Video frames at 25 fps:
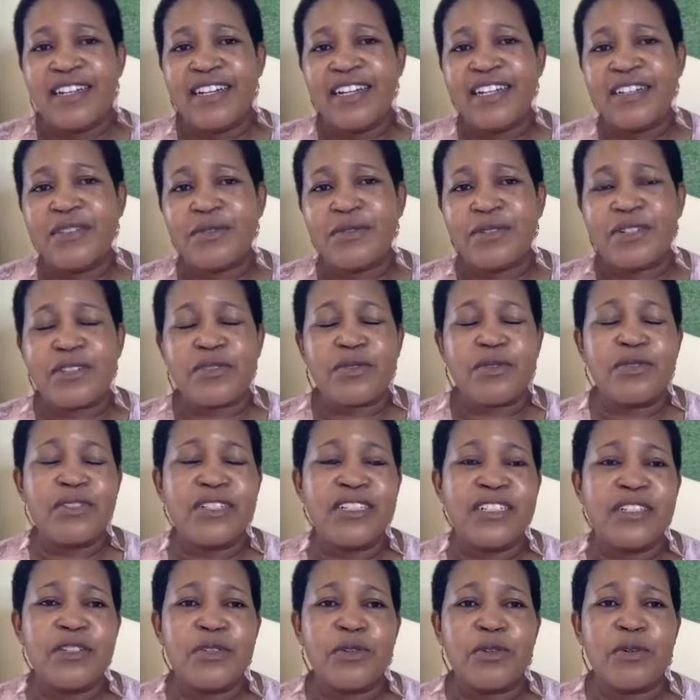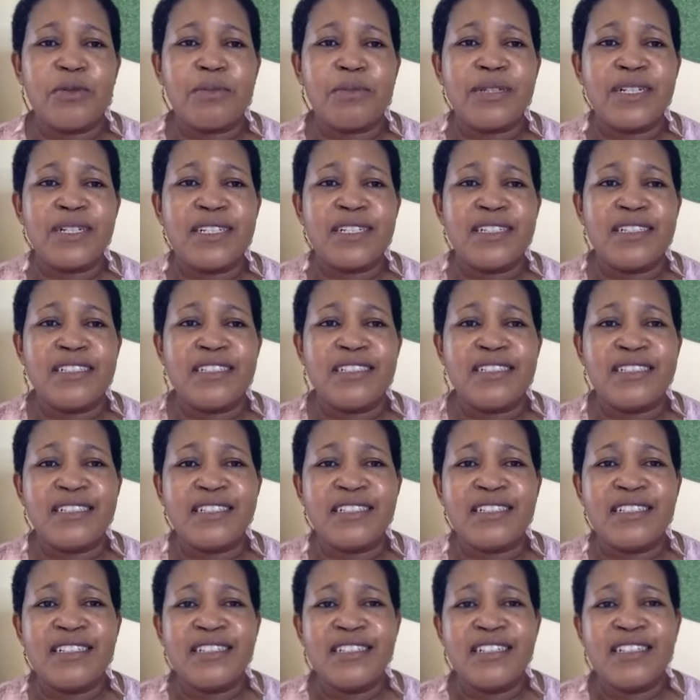and was only opened
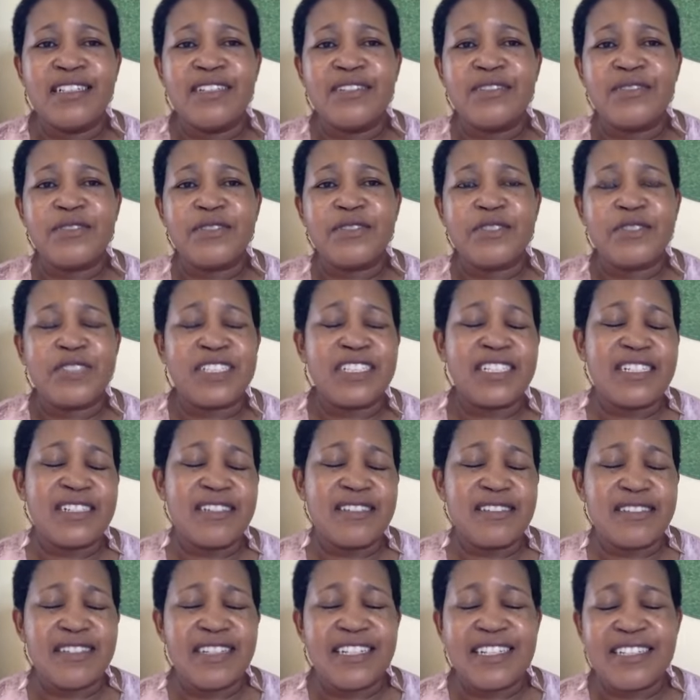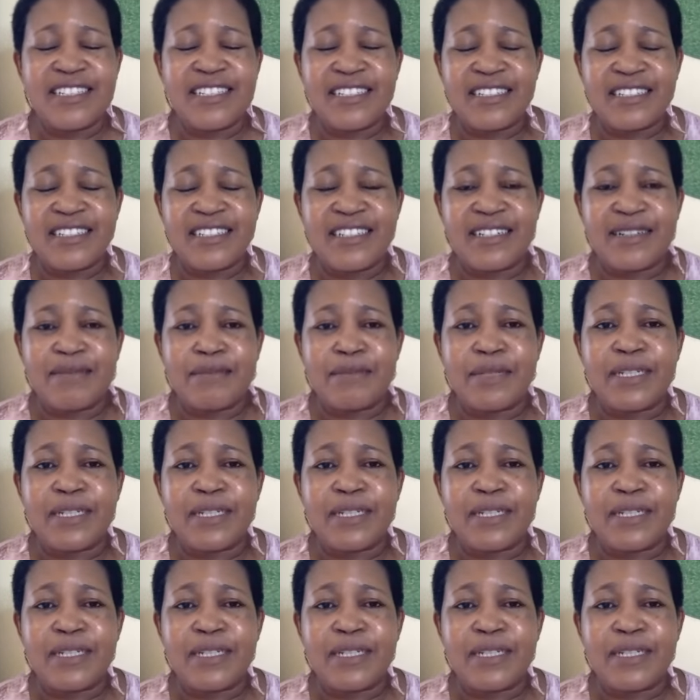4 days later.